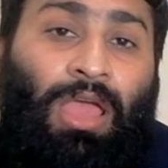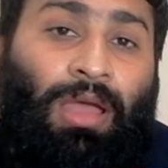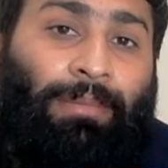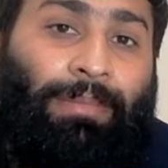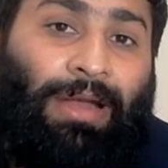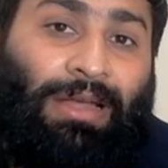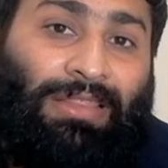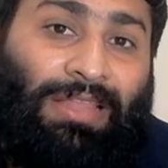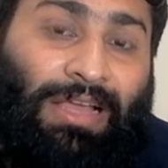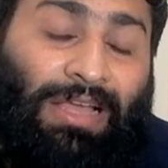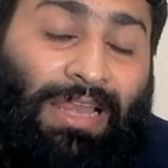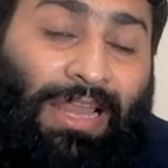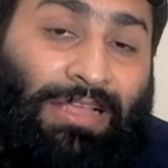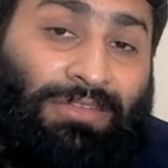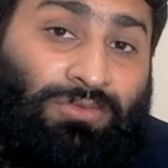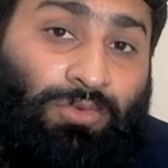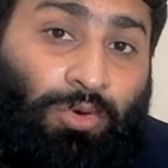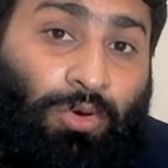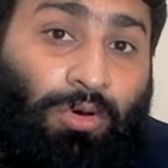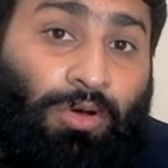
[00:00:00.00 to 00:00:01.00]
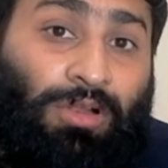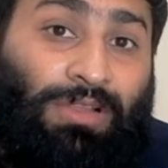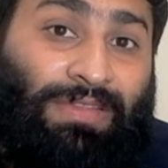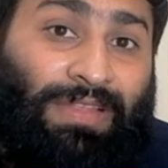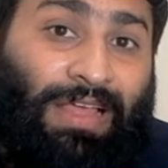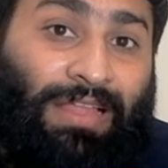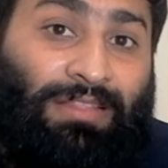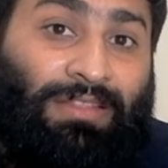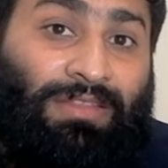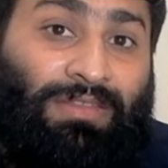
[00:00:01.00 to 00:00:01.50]
but the cholesterol
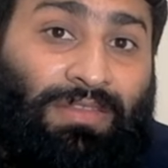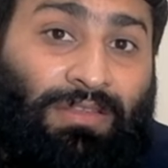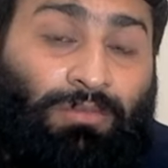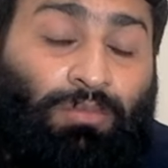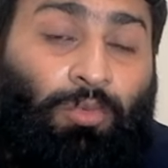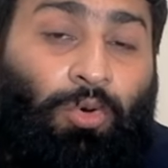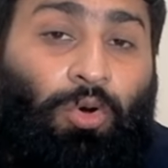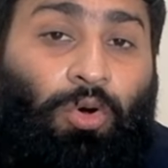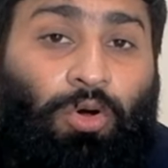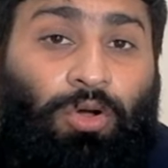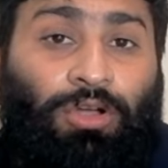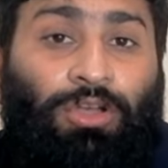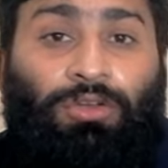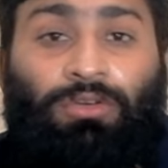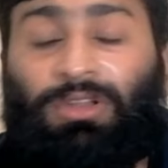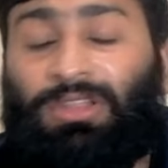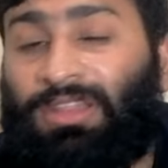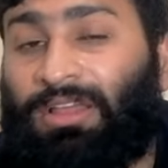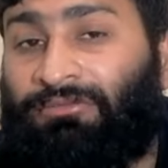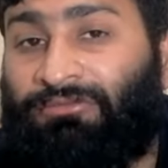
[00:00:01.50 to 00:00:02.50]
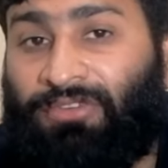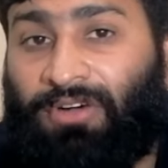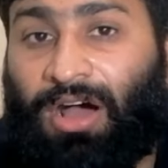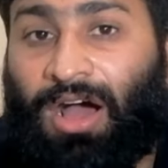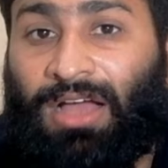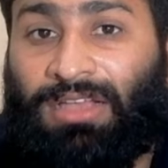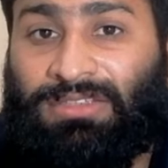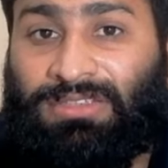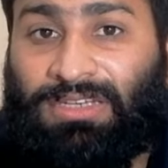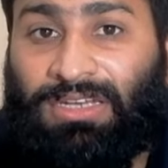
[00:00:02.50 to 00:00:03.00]
synthesis more during the
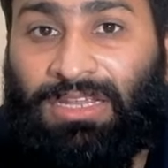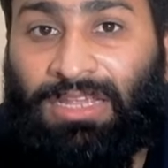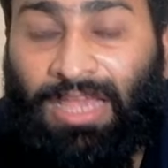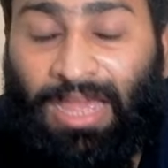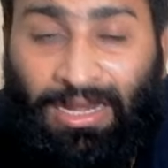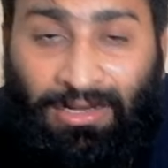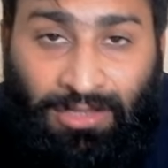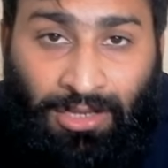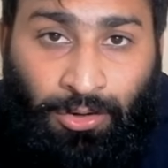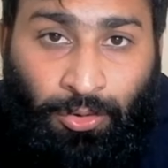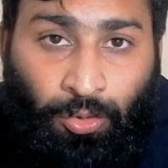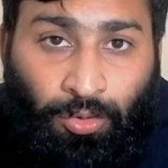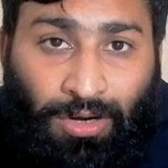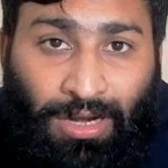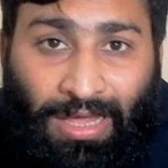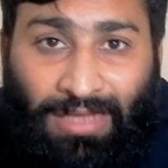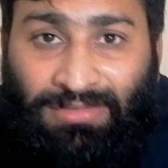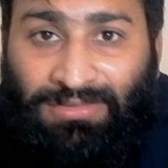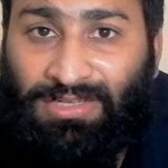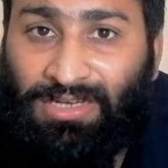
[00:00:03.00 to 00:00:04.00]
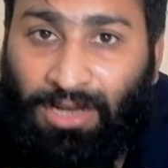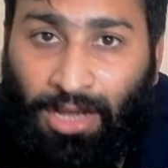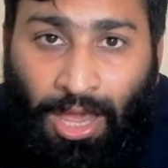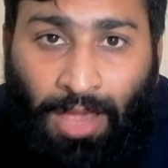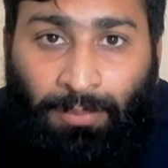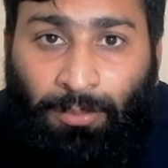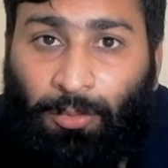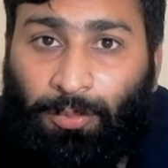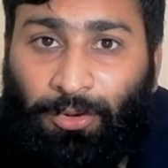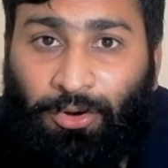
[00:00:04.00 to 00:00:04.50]
fasting, and the low density
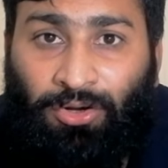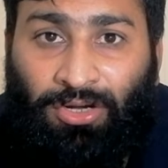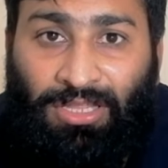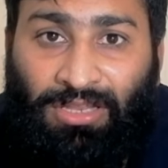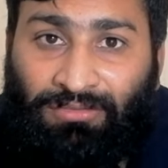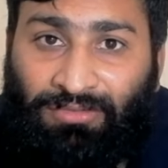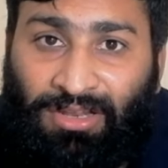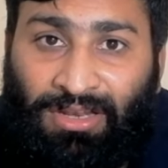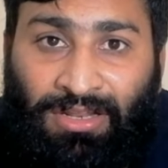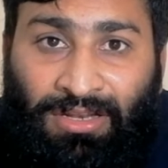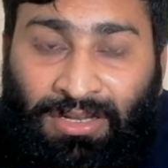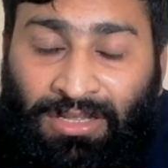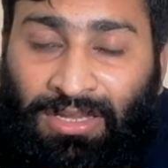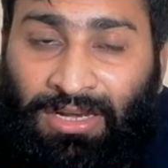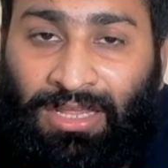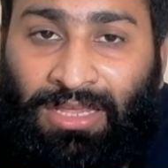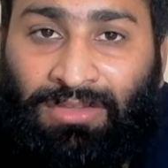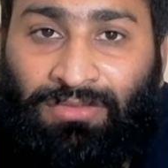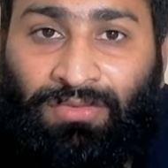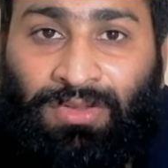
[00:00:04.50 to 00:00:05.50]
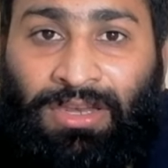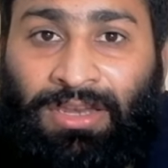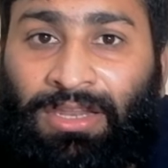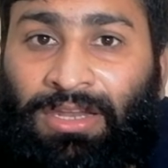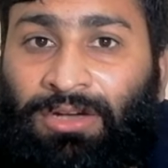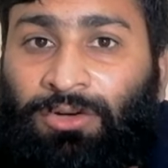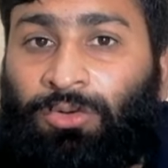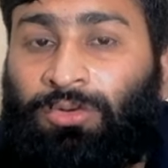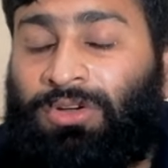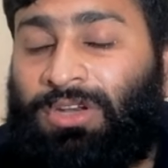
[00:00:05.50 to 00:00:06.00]
lipoprotein will increase, will
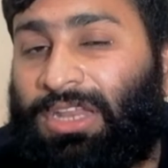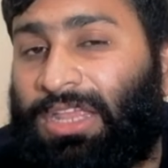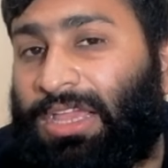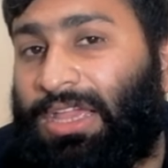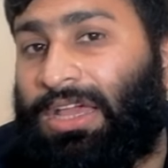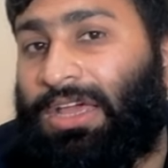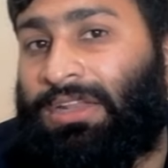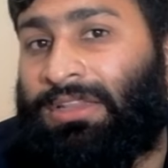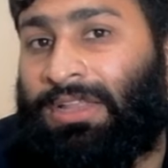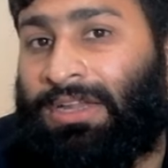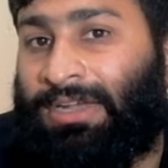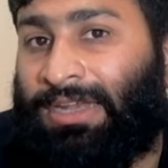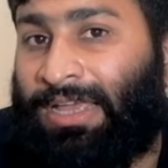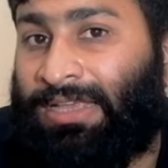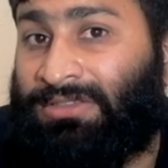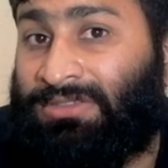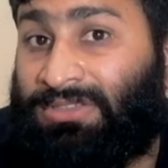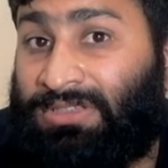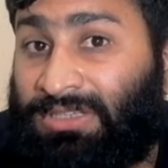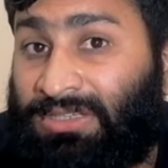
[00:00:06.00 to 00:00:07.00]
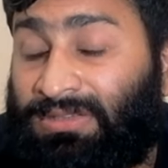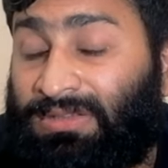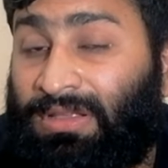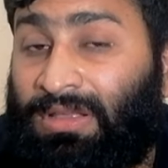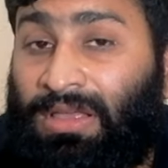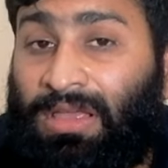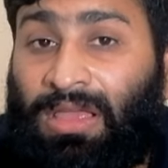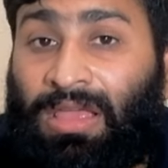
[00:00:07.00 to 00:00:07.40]
lead to trigger the testes,